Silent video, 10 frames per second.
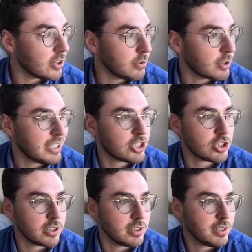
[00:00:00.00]
new
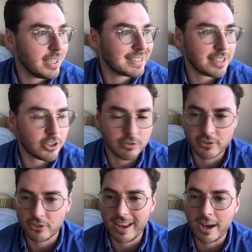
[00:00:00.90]
kitchen
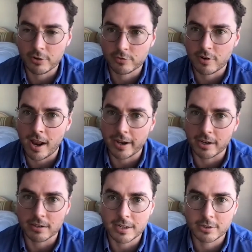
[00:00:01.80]
accessories is air
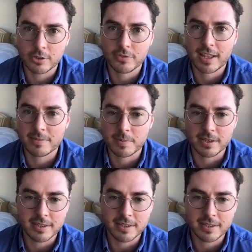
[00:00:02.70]
fryer. I don't know if that's been.